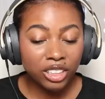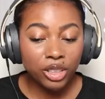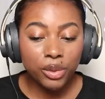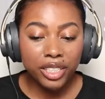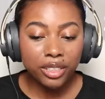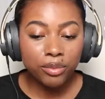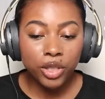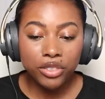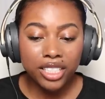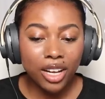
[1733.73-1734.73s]
You know what?
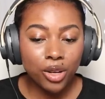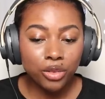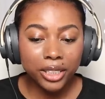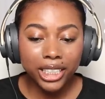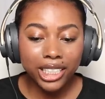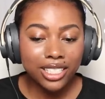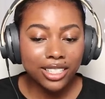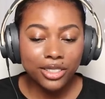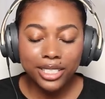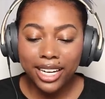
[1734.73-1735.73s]
Movie's not over. He can
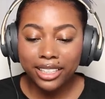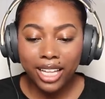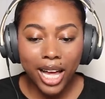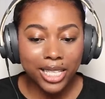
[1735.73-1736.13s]
still die in the